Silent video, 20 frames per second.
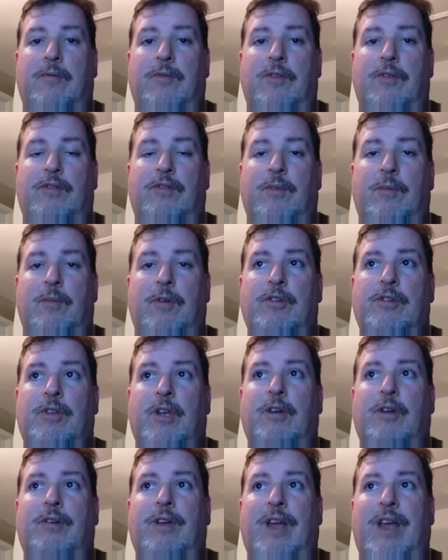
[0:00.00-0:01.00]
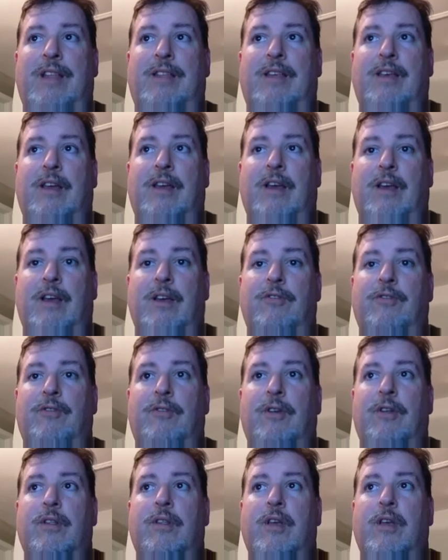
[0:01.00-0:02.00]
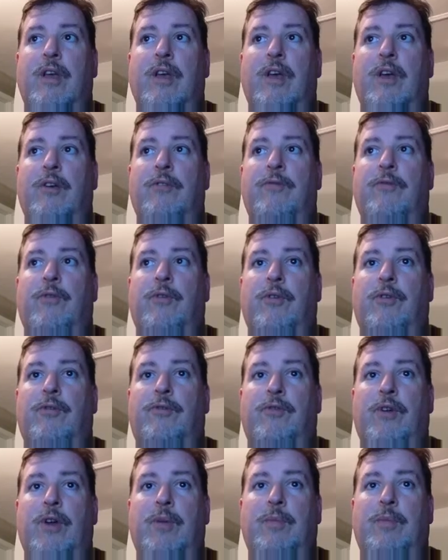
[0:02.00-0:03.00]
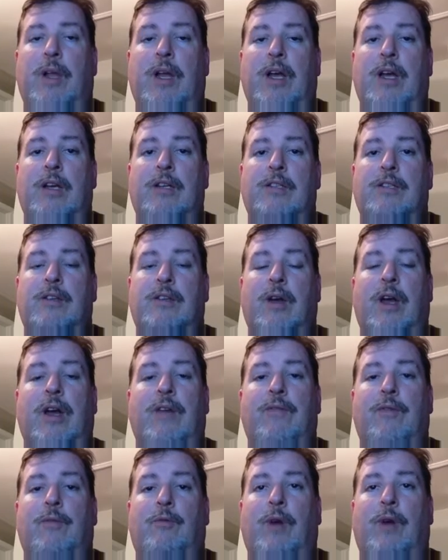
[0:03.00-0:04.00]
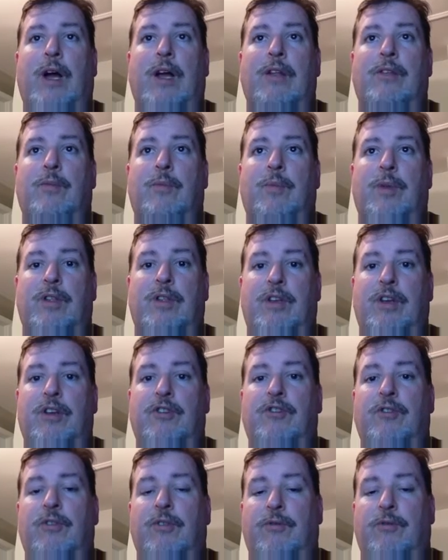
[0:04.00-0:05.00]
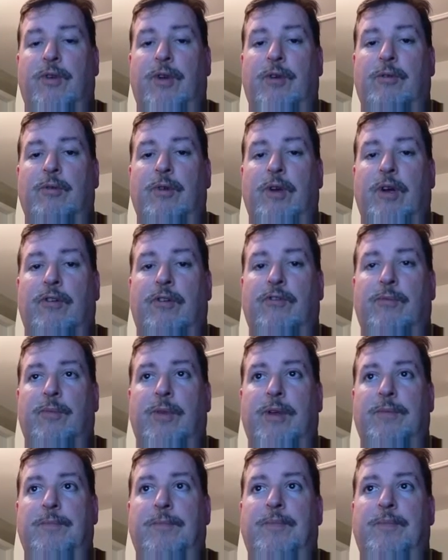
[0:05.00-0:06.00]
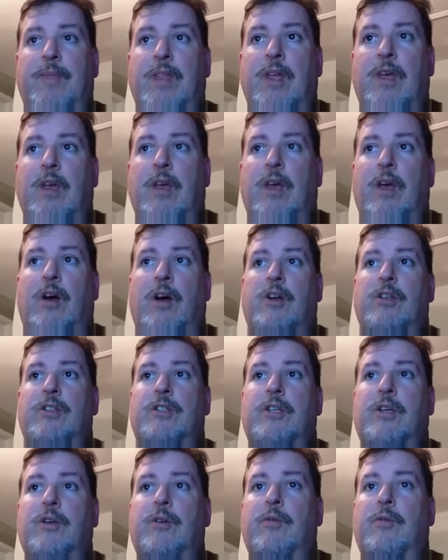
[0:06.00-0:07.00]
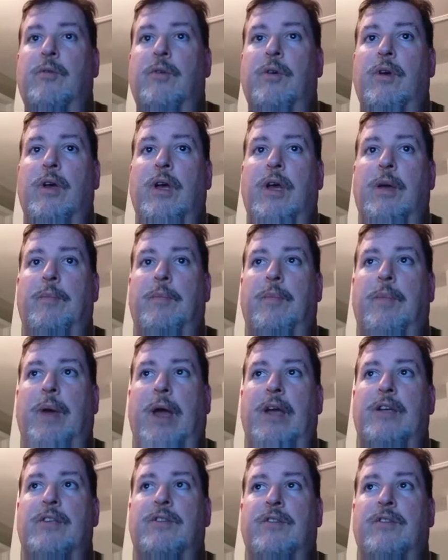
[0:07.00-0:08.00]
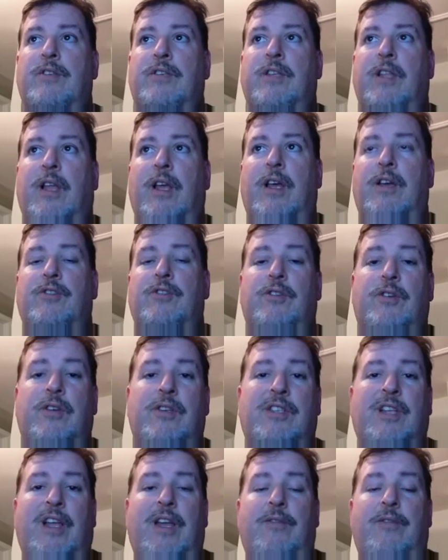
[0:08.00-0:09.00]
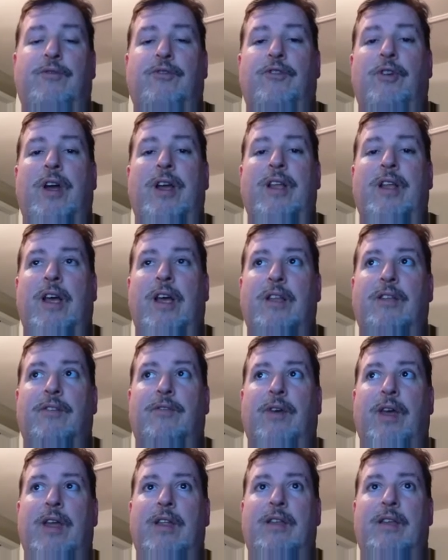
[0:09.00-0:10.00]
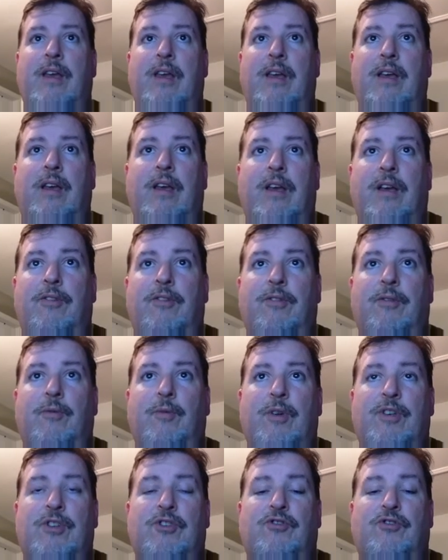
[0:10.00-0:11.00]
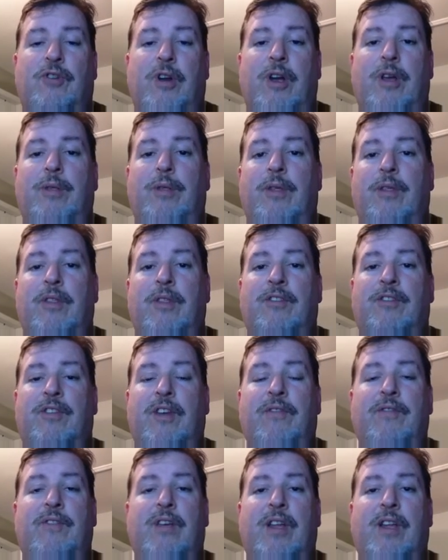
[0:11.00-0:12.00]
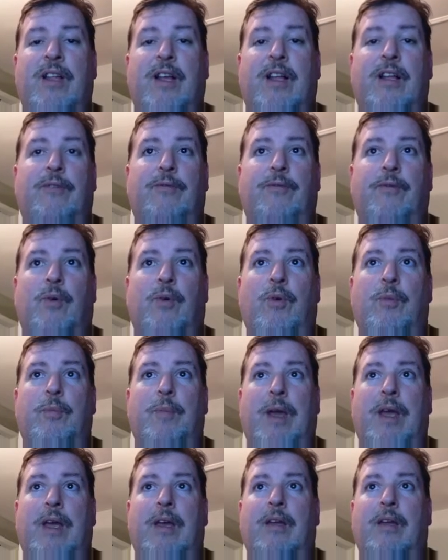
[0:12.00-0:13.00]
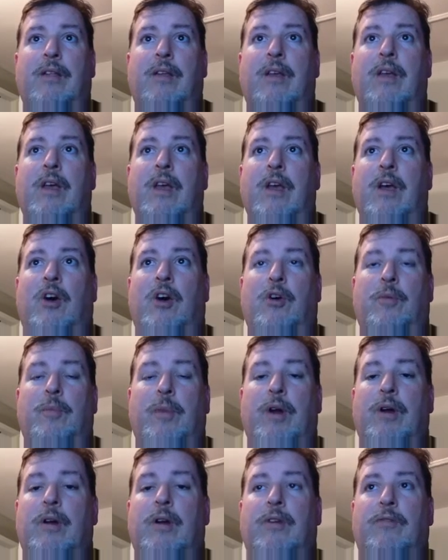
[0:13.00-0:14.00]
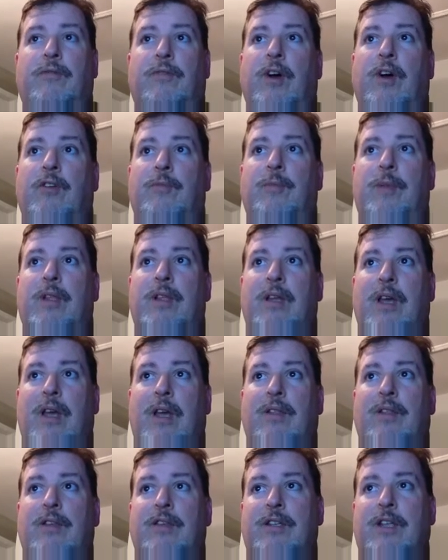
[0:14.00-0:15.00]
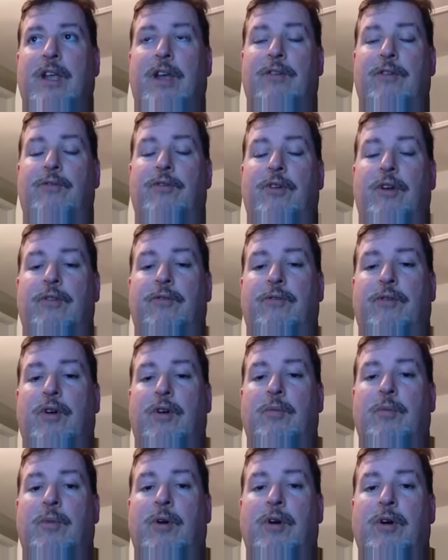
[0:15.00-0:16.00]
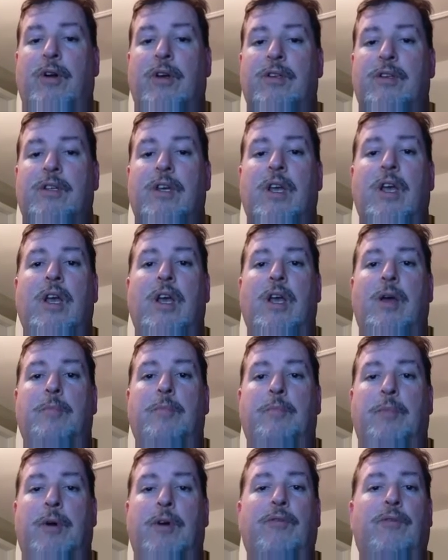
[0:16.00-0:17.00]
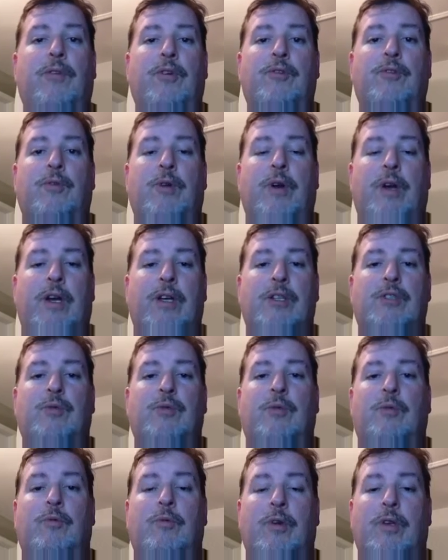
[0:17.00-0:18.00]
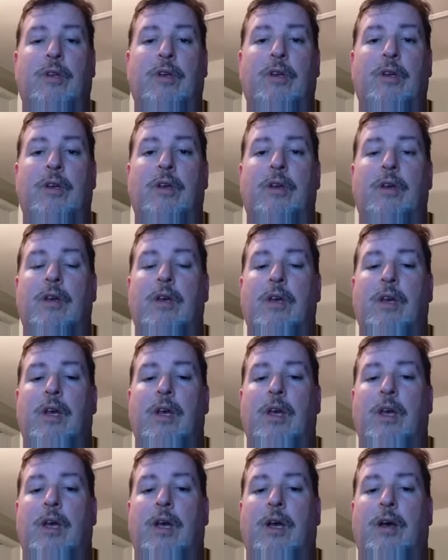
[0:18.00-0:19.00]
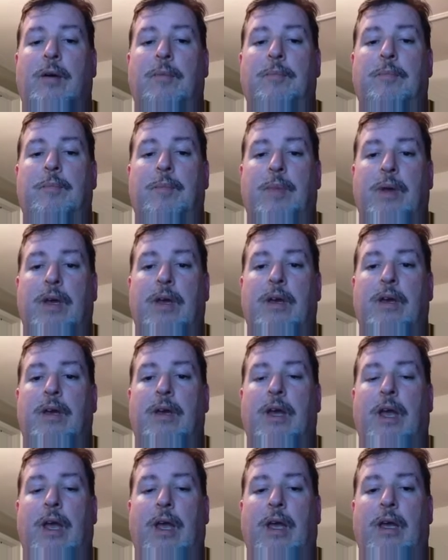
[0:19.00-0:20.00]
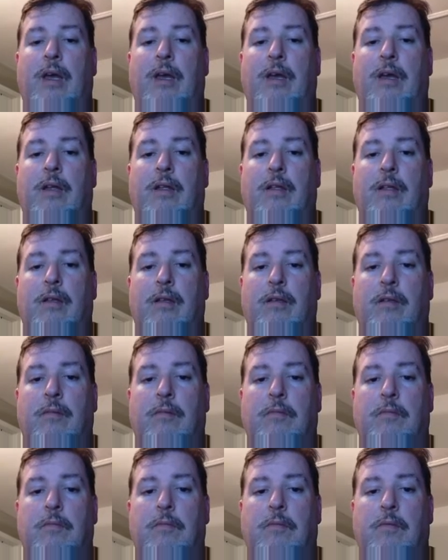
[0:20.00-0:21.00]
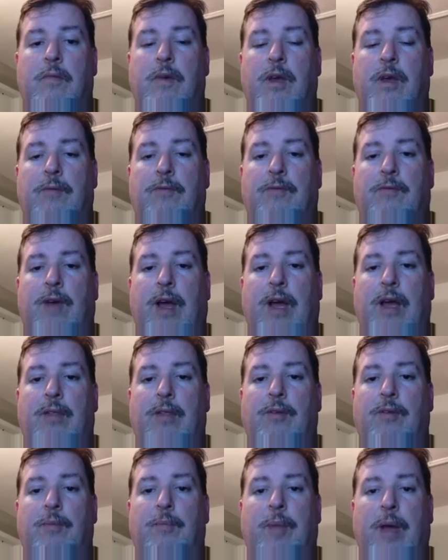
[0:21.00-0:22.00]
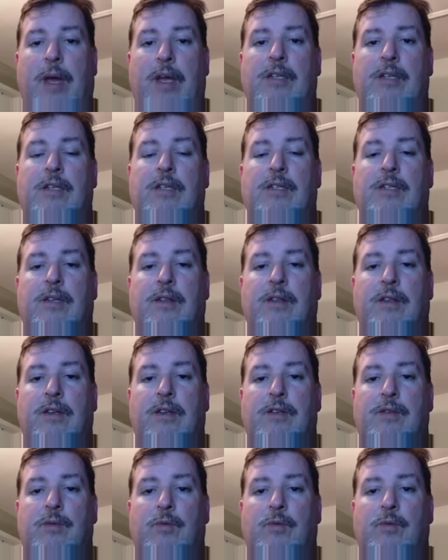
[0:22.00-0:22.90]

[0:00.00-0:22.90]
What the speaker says: some years later in 1800, for free blacks to have the right to petition the federal government. Also, it passed the Slave Trade Act of 1800, which strengthened the 1794 ban on American involvement in the slave trade foreign markets. Both those acts were really big and can find their basis in this